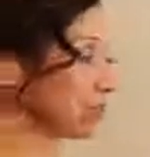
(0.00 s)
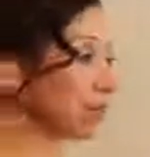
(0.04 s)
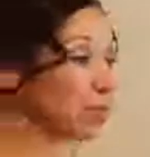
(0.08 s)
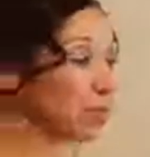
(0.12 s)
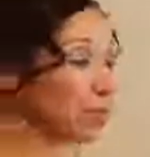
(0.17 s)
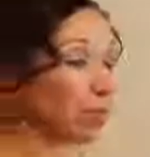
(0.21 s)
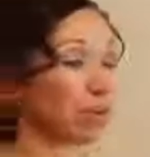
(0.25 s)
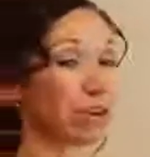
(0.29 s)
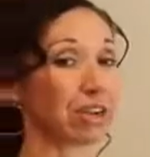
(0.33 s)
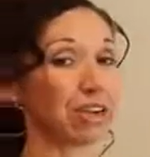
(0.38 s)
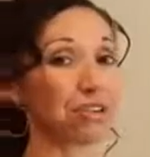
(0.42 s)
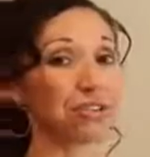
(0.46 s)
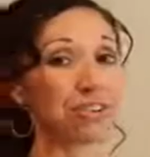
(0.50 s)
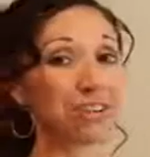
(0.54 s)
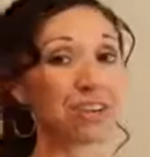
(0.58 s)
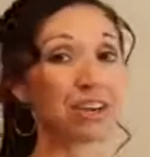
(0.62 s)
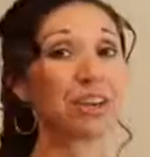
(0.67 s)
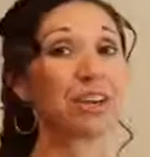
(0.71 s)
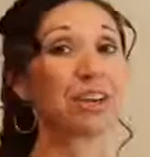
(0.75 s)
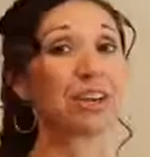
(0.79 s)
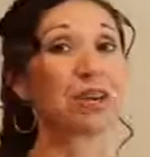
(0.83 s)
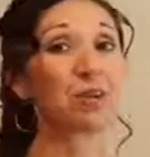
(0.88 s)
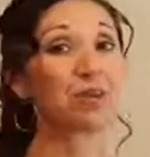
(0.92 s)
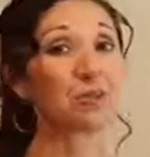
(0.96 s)
respiration
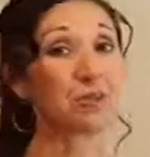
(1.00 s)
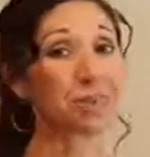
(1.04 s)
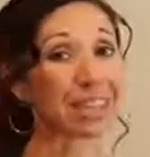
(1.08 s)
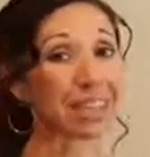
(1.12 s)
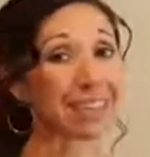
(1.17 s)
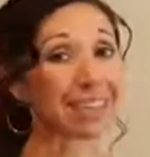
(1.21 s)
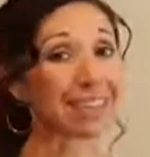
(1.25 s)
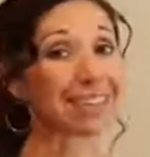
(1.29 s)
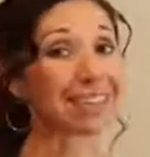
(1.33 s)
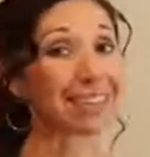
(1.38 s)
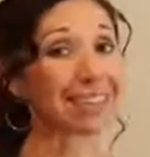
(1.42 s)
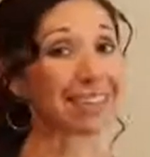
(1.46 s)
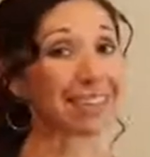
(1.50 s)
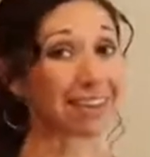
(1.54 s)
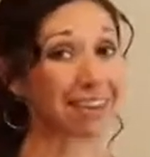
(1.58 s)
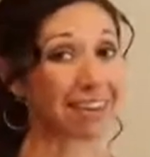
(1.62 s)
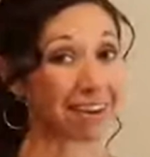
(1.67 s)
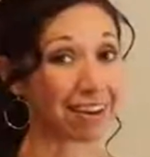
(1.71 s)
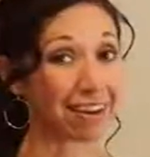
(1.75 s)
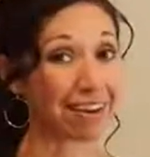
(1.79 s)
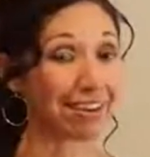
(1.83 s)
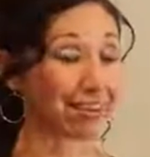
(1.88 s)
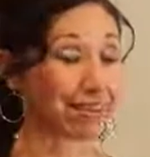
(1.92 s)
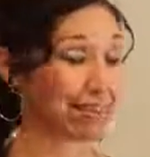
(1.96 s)
releases a
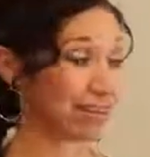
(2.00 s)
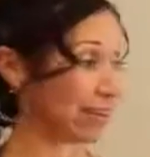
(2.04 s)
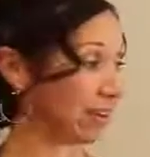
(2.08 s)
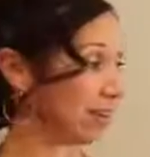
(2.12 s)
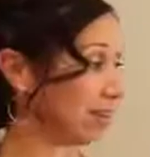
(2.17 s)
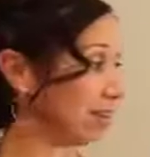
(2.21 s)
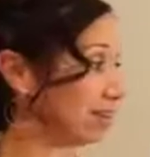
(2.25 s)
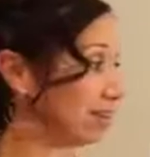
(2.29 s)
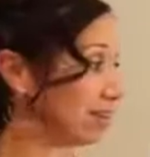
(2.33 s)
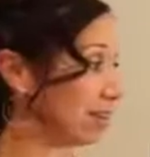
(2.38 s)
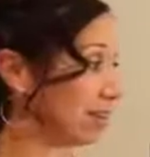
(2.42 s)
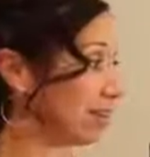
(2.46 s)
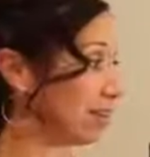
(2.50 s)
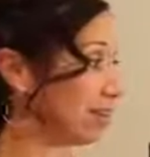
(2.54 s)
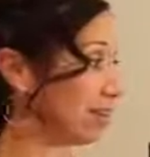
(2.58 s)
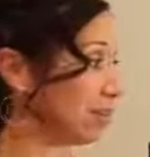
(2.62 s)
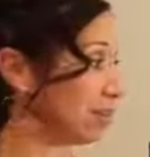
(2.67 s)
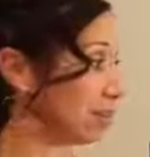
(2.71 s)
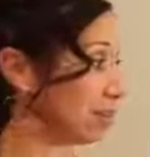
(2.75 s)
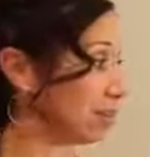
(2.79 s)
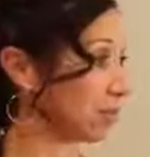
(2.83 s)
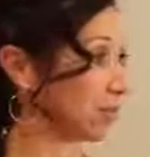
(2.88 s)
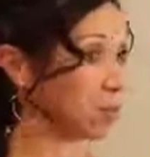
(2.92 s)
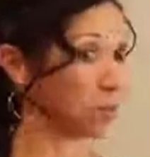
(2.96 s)
lot of energy,
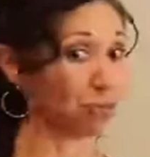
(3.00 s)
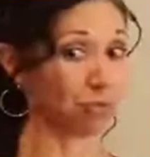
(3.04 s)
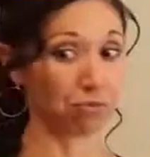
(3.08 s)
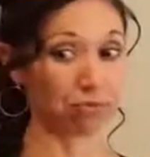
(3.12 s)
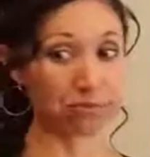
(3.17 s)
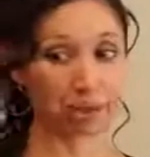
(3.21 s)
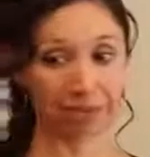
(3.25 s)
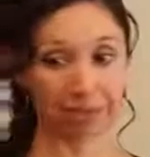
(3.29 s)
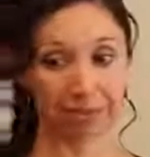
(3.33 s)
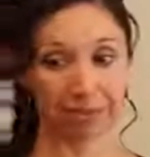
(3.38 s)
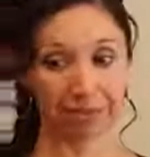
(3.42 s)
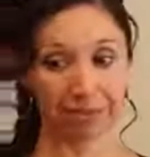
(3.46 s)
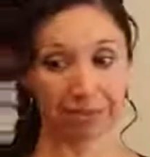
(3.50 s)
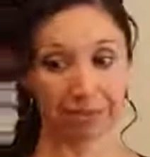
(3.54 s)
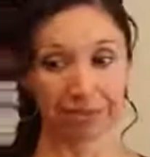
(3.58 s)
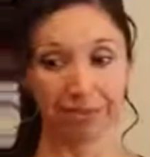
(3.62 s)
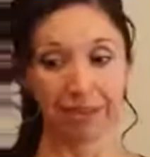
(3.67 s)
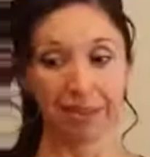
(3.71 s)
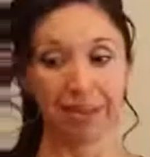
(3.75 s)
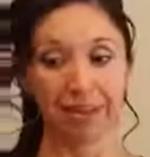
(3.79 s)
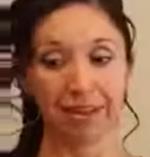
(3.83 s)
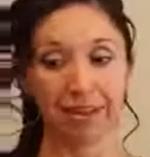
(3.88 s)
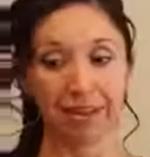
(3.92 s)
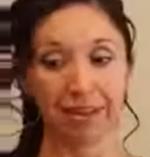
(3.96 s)
so it's great.
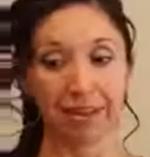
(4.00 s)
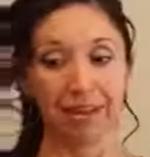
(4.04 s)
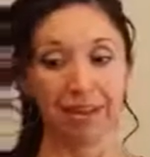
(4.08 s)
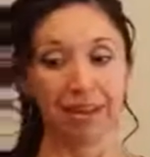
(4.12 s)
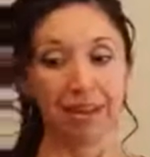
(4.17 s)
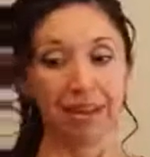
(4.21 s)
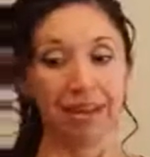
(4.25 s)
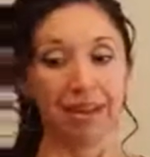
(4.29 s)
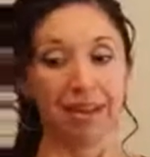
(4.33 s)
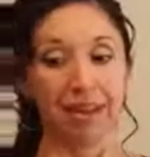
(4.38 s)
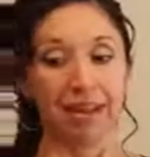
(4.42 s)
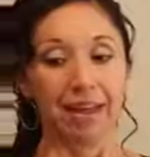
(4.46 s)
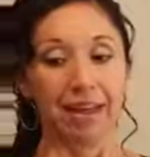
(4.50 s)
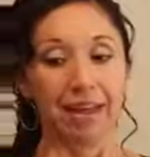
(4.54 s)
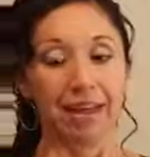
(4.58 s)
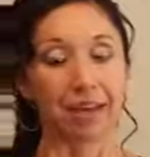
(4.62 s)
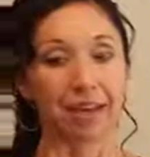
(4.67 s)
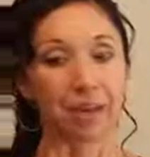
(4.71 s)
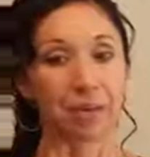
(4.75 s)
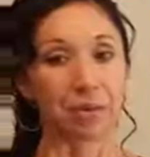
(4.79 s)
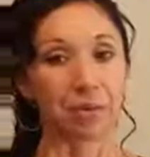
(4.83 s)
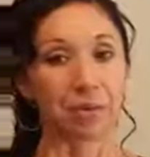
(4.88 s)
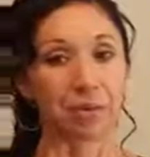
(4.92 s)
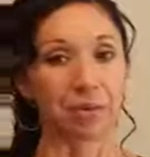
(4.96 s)

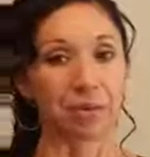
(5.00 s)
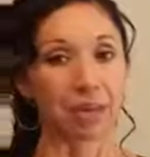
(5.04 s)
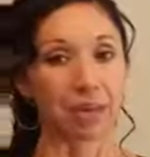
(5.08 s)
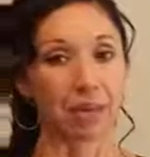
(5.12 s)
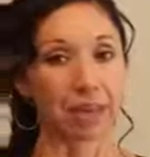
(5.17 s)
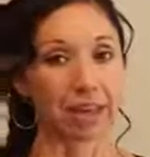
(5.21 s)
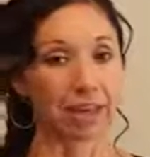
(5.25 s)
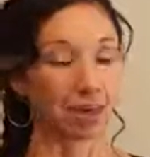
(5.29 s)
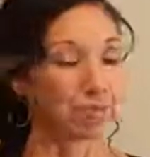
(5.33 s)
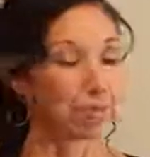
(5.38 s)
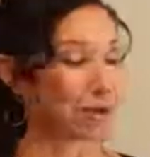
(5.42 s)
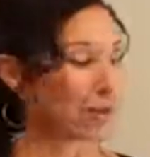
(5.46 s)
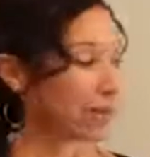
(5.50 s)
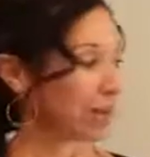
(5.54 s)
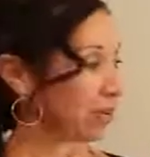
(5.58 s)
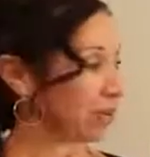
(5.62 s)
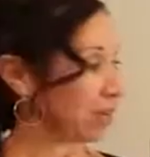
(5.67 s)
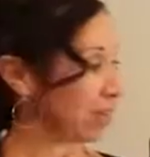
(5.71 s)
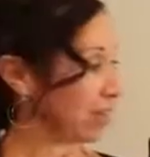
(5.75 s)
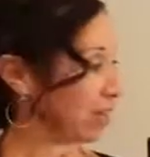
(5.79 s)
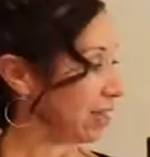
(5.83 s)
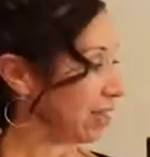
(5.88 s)
Now when we're talking about